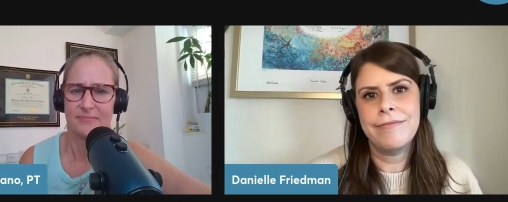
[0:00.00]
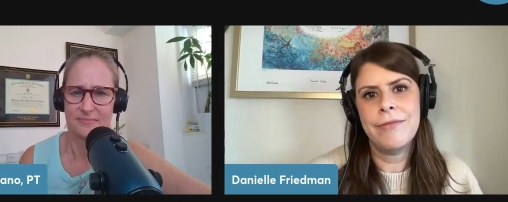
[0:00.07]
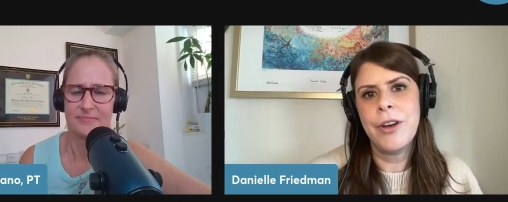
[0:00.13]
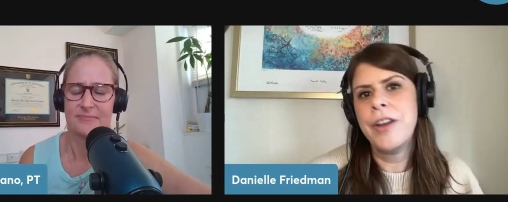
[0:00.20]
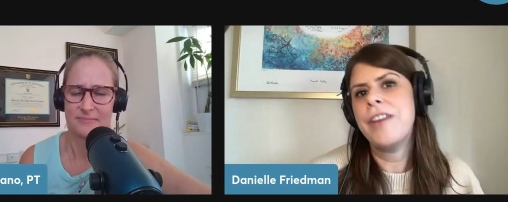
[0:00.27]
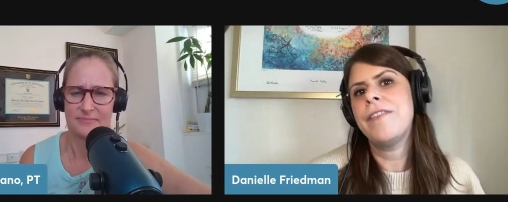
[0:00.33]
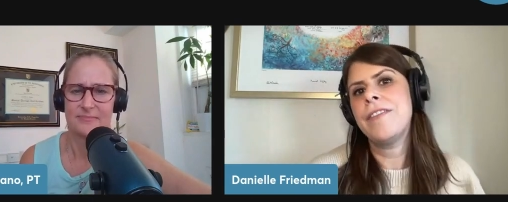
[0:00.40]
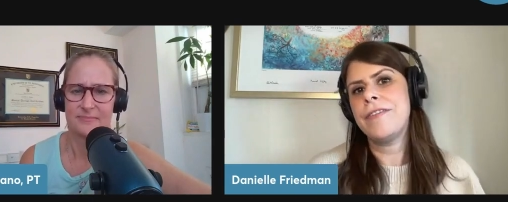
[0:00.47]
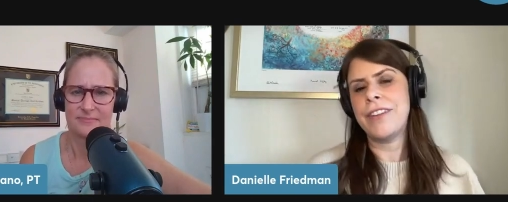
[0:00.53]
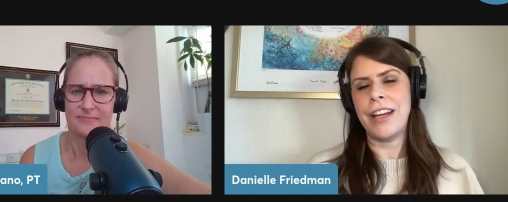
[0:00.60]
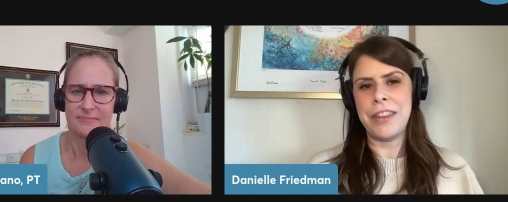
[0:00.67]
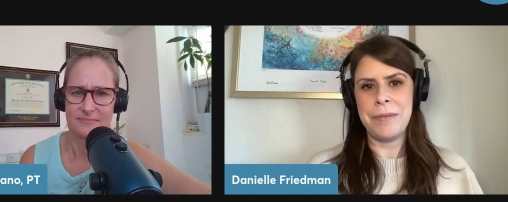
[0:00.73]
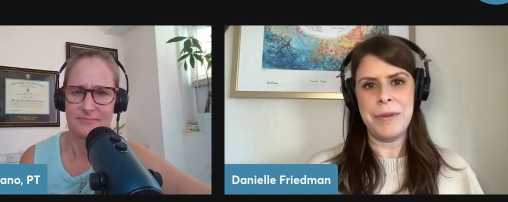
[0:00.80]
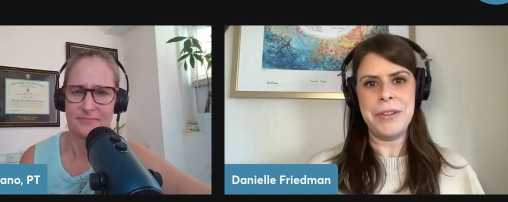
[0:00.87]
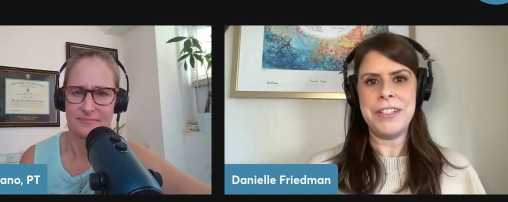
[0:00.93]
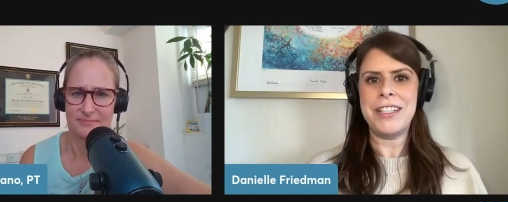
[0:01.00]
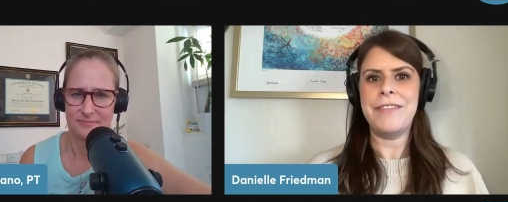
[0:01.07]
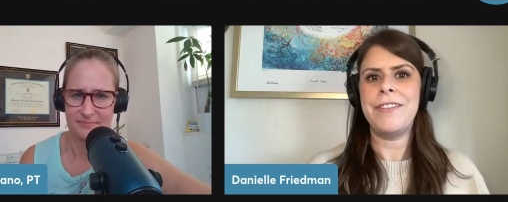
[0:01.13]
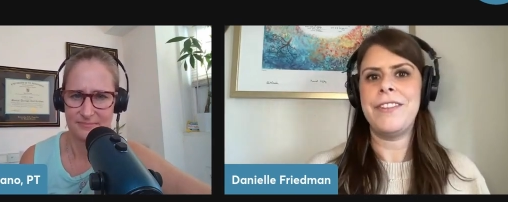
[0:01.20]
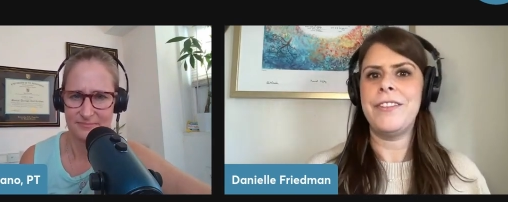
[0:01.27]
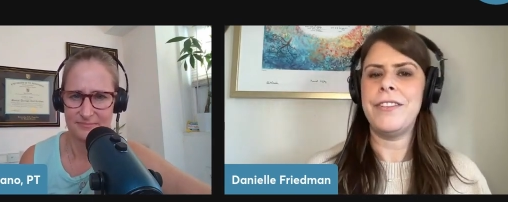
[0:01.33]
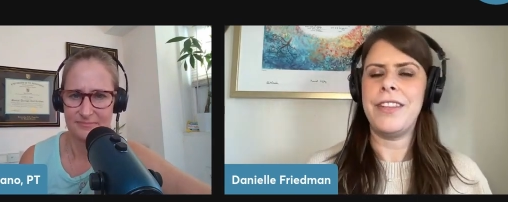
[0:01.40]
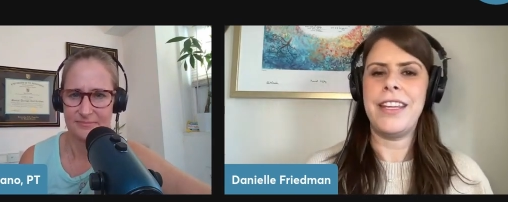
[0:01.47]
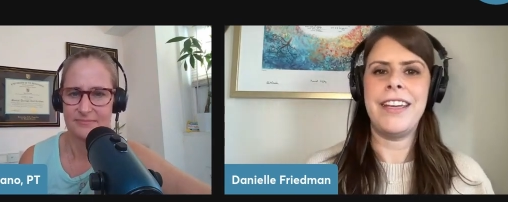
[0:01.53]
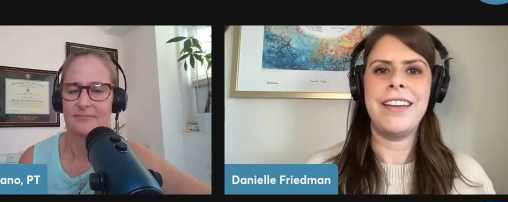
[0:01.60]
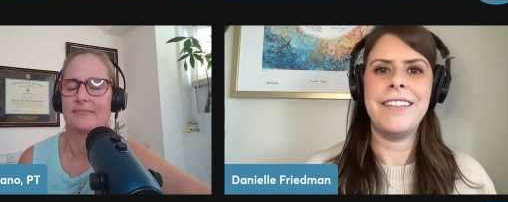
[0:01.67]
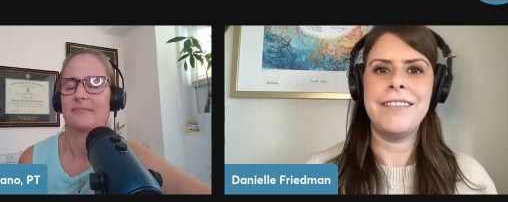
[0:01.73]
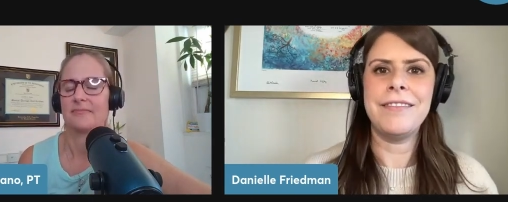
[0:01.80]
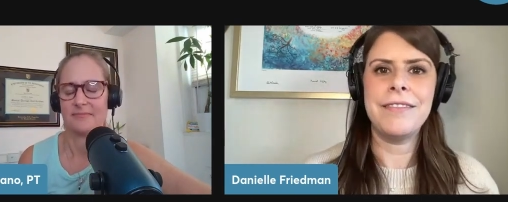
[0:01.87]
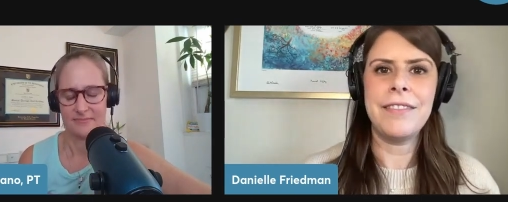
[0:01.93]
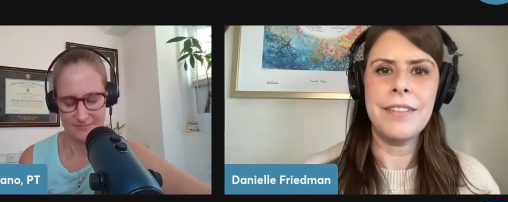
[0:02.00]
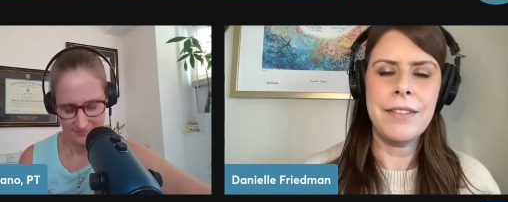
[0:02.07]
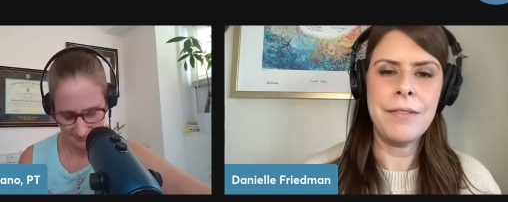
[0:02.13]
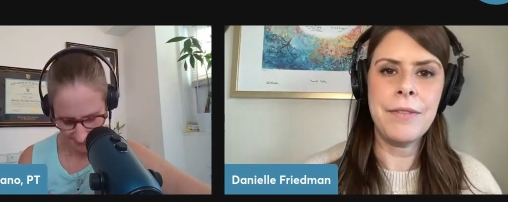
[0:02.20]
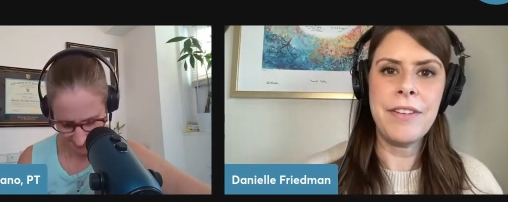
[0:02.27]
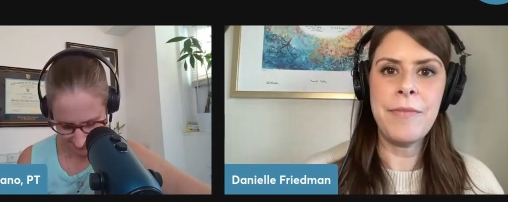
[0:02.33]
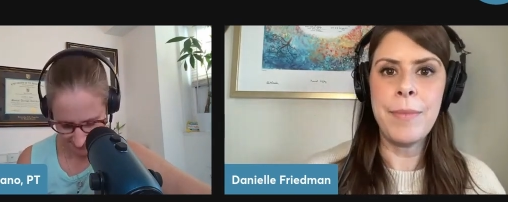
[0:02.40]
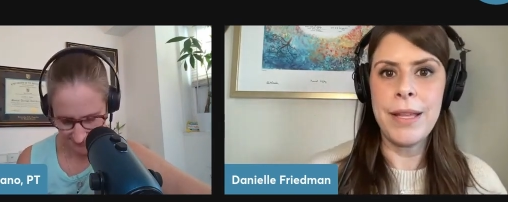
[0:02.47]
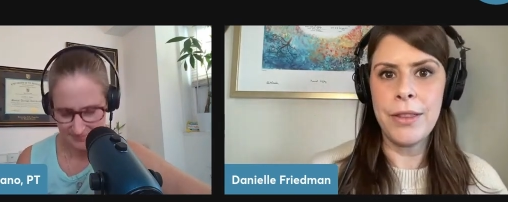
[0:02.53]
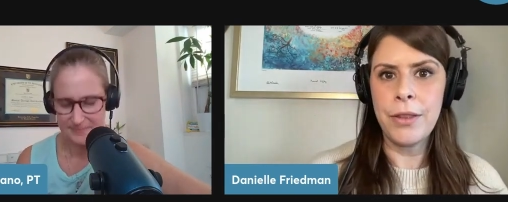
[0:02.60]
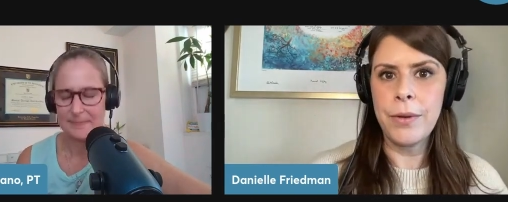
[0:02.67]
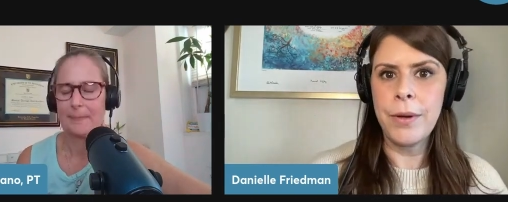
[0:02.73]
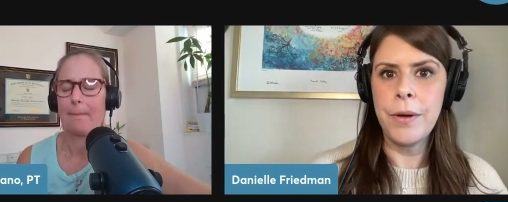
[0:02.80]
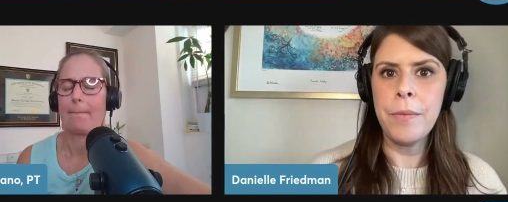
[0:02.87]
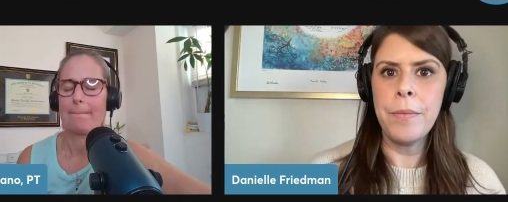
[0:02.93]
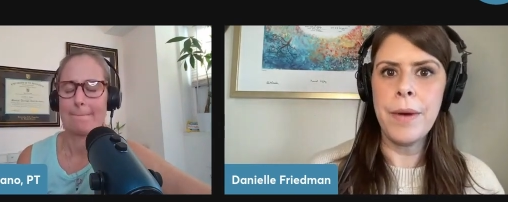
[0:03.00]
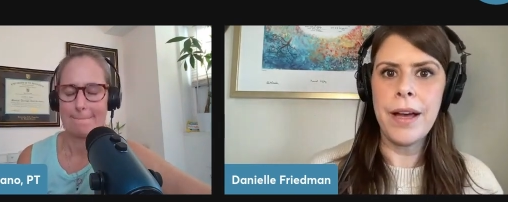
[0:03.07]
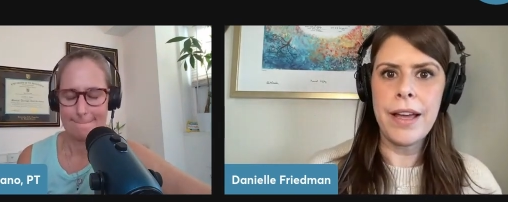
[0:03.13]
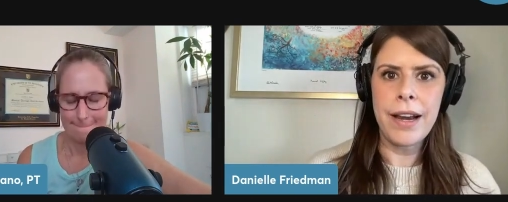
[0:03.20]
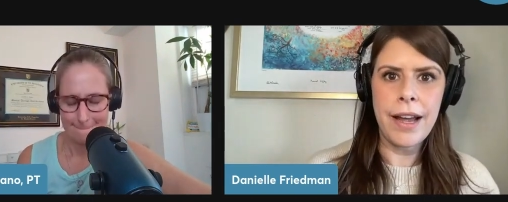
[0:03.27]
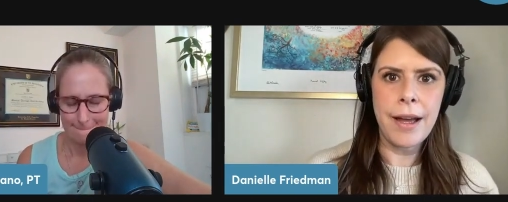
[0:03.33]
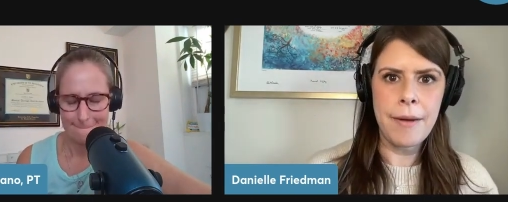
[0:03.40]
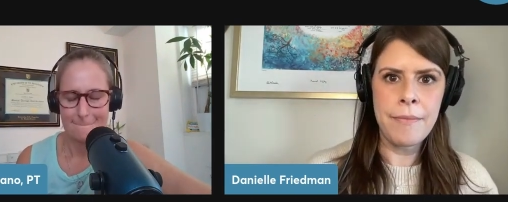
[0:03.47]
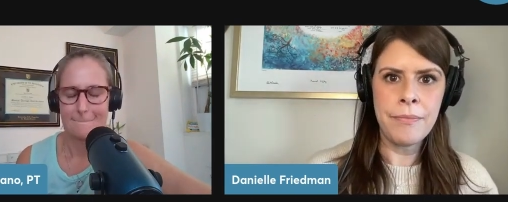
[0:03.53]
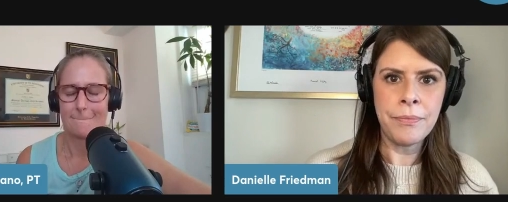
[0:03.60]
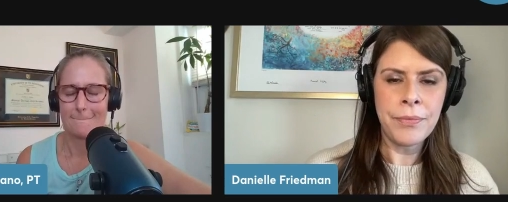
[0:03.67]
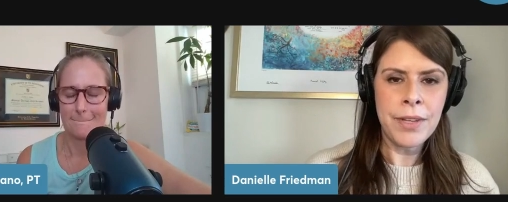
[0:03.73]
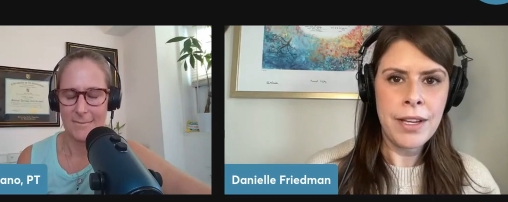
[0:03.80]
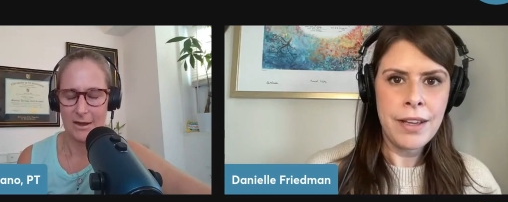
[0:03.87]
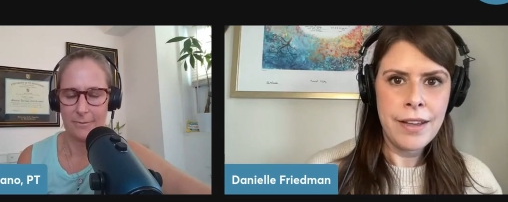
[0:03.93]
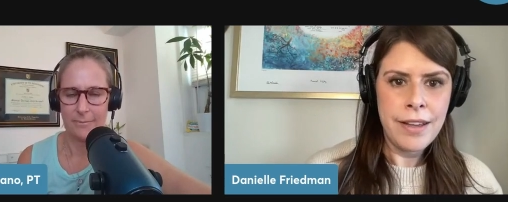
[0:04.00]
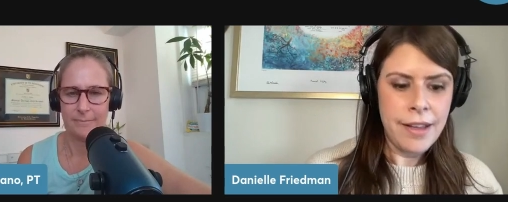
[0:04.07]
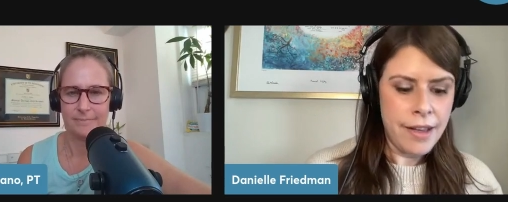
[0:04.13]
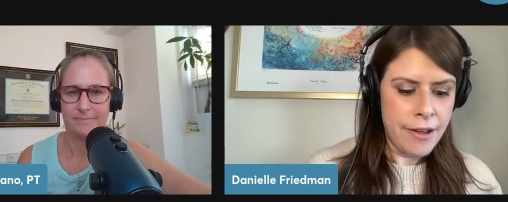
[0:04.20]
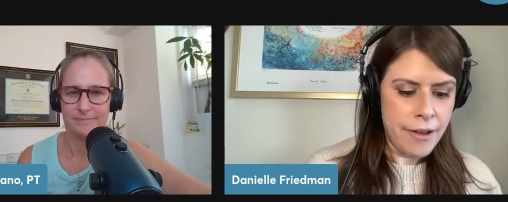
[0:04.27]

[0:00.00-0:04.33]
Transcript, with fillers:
Speaker 1: one of if not the most difficult thing we've been through, but um, yep.